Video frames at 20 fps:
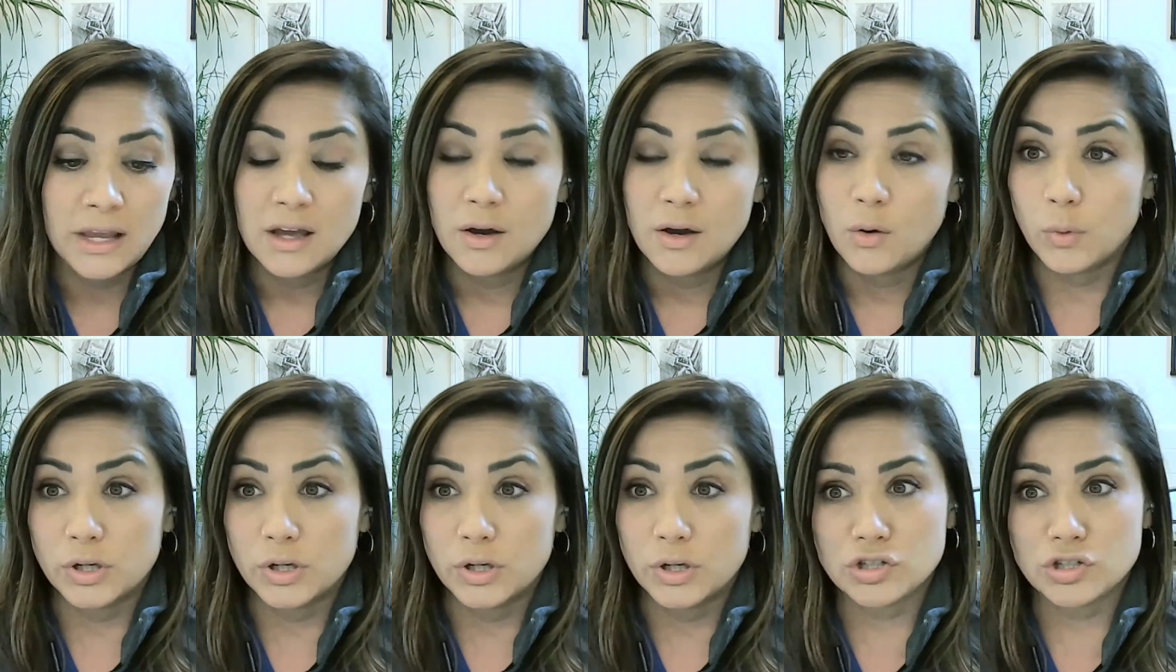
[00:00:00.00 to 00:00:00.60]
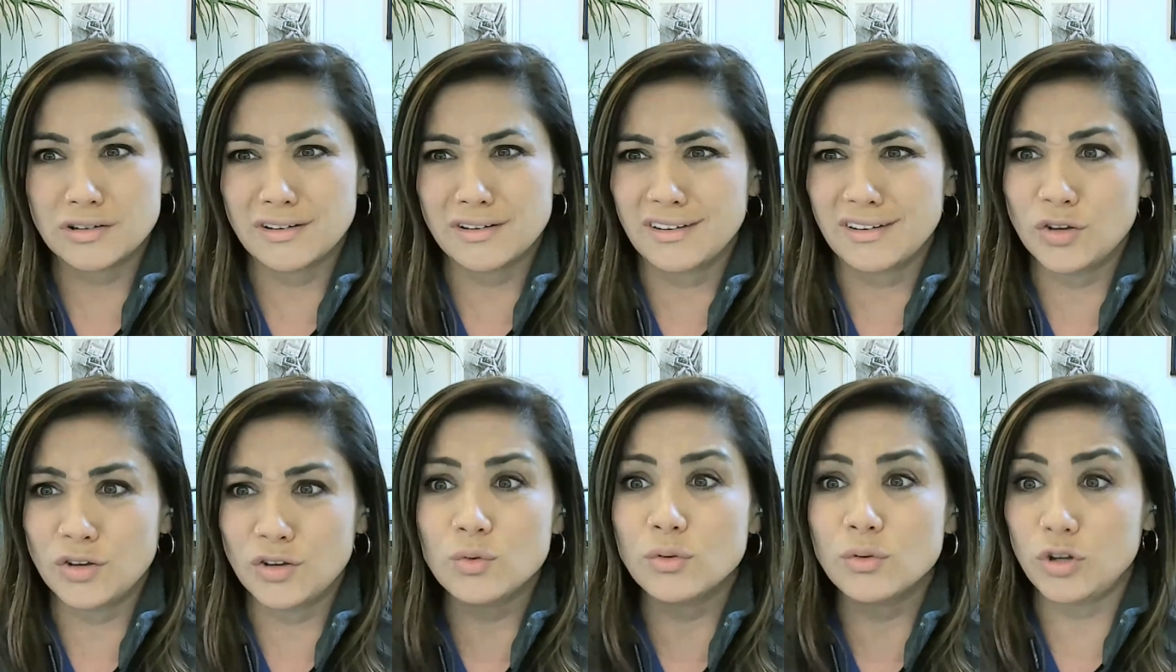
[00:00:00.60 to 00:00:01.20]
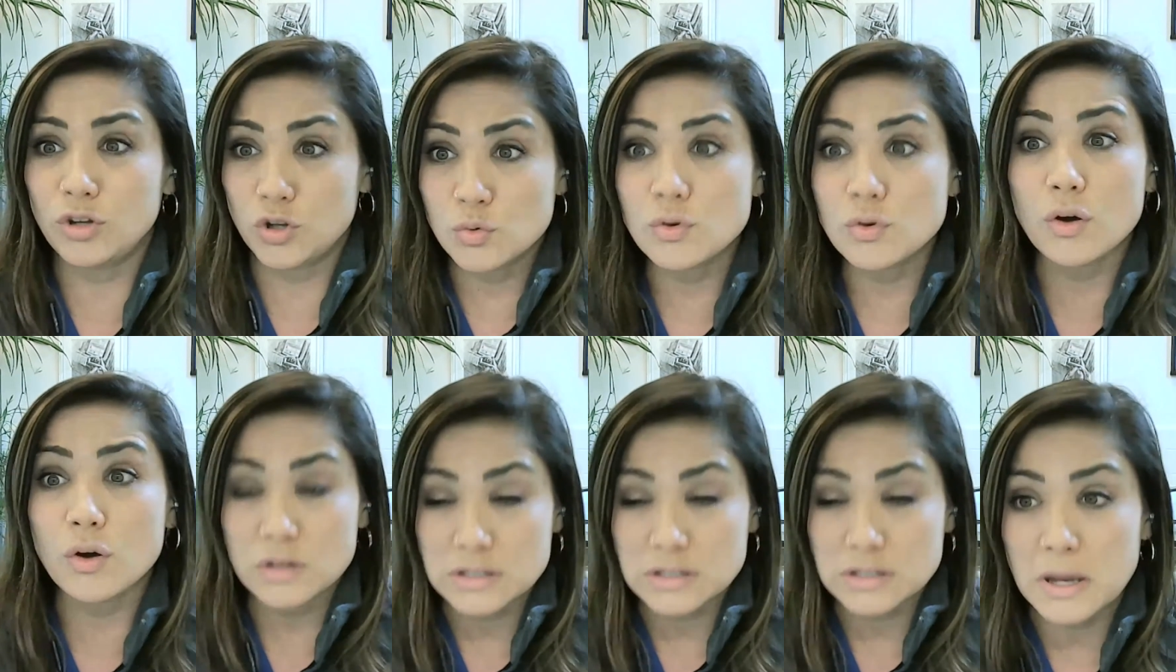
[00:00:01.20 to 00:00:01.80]
which you know
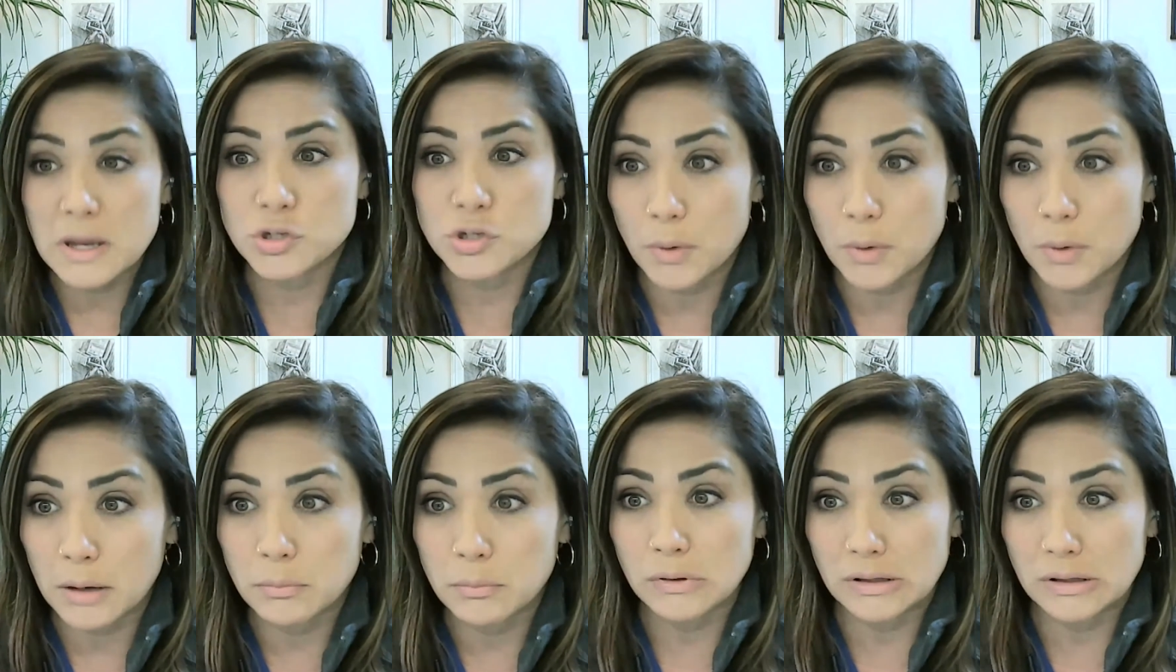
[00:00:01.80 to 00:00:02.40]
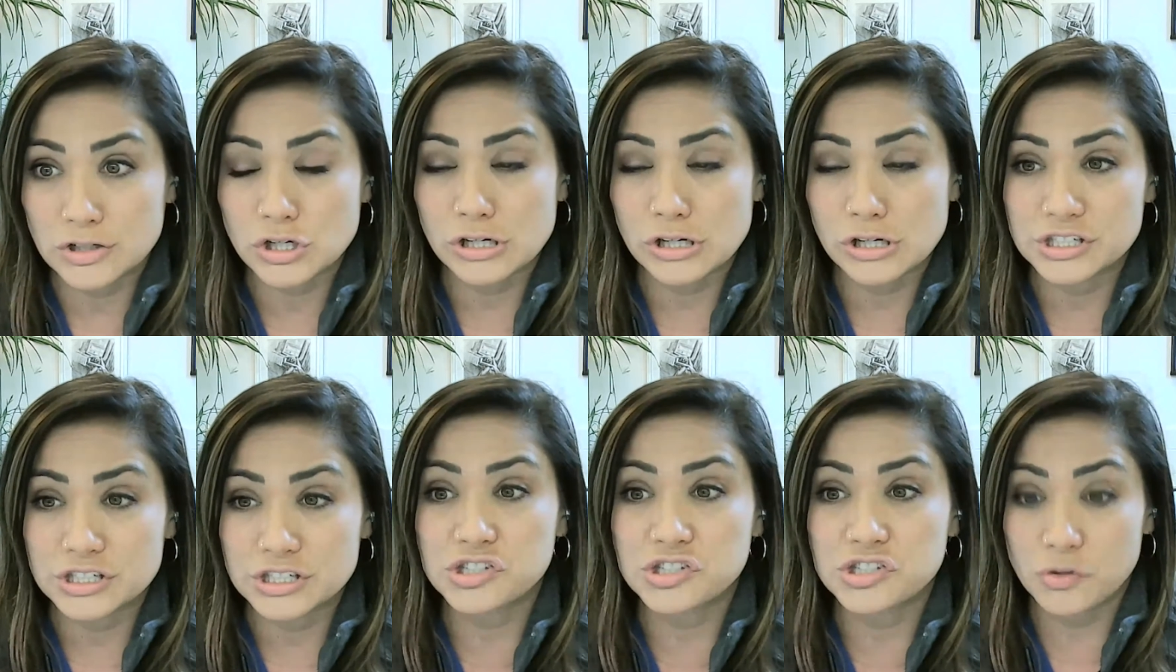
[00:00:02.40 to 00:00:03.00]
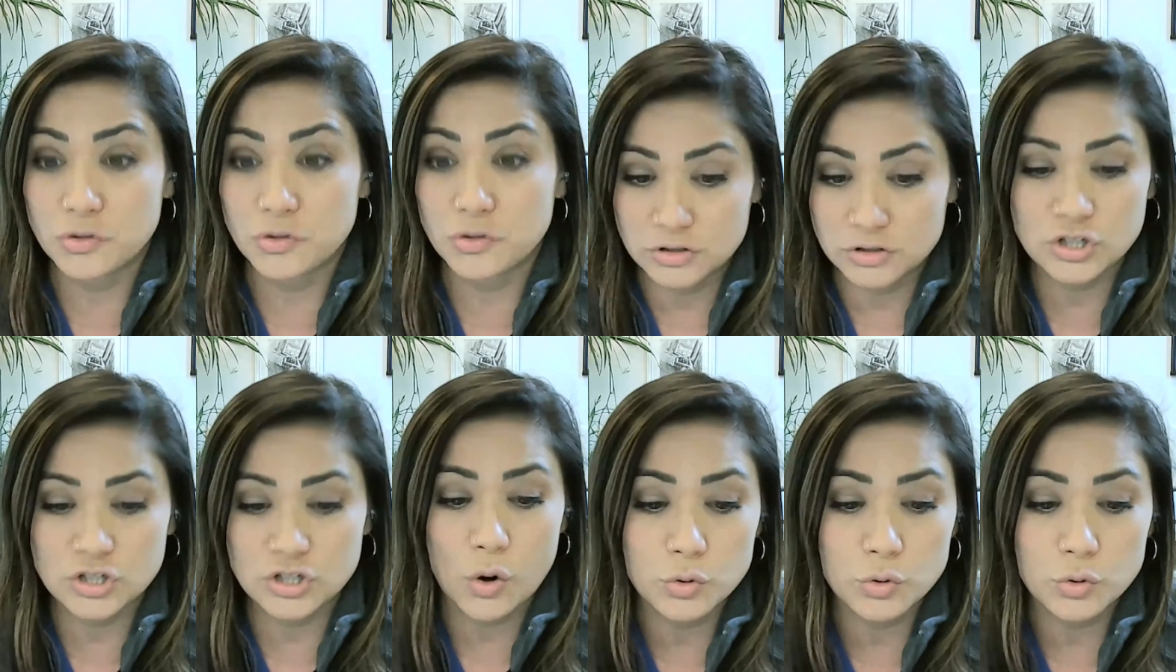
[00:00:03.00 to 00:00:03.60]
this patient population is
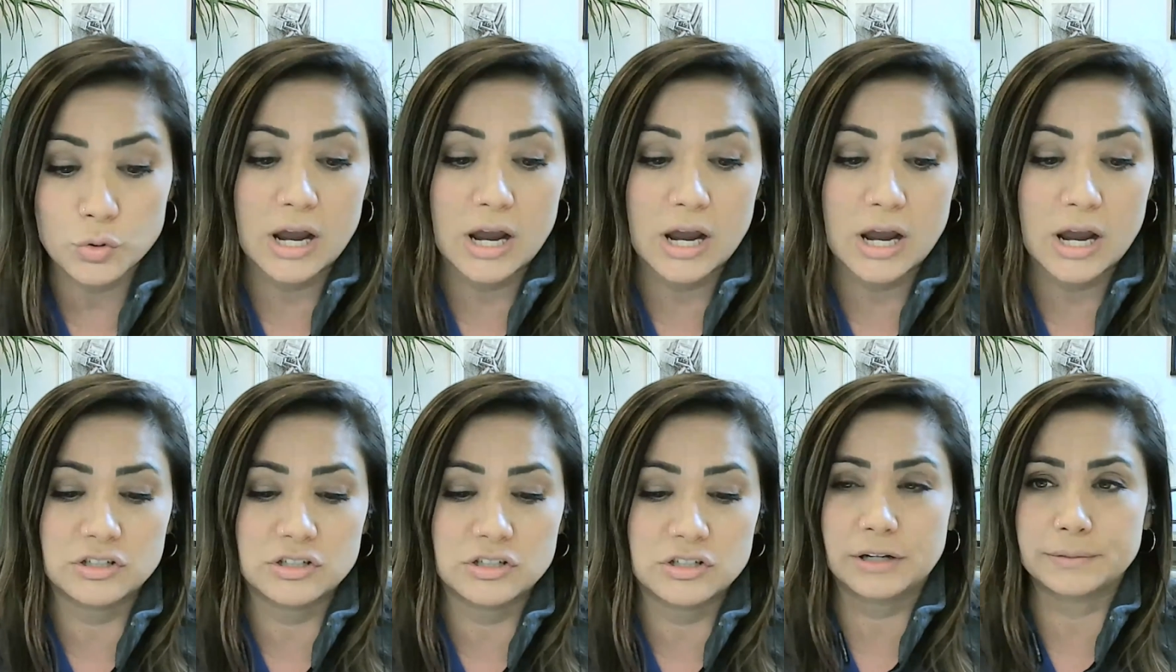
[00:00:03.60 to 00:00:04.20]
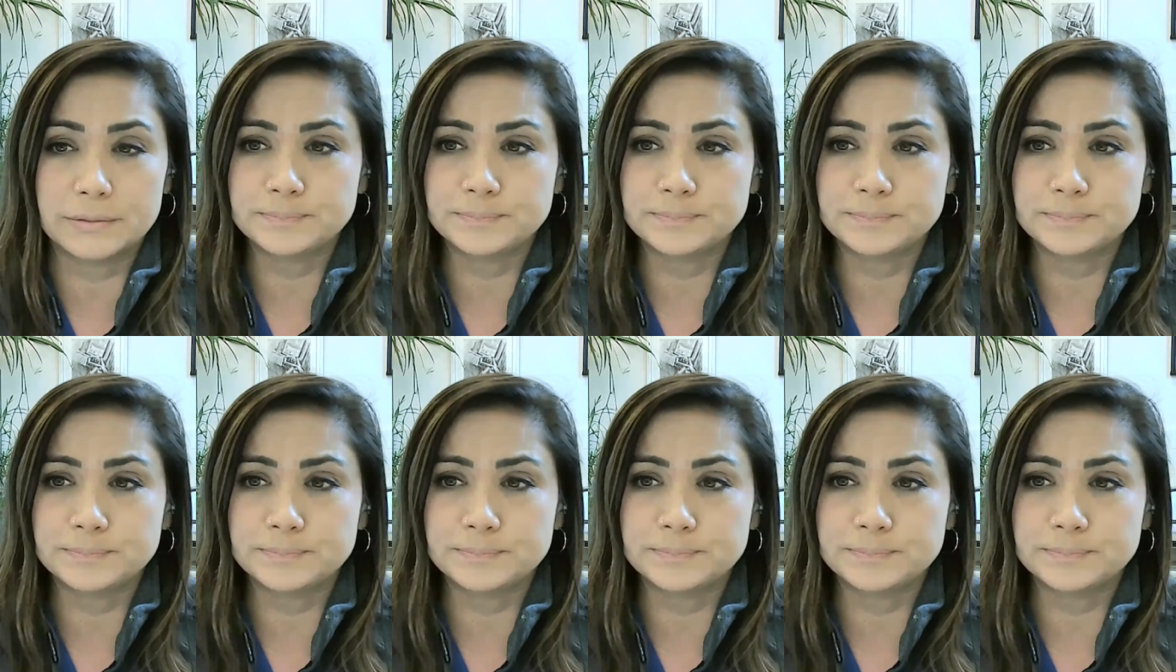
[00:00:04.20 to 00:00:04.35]
so challenging.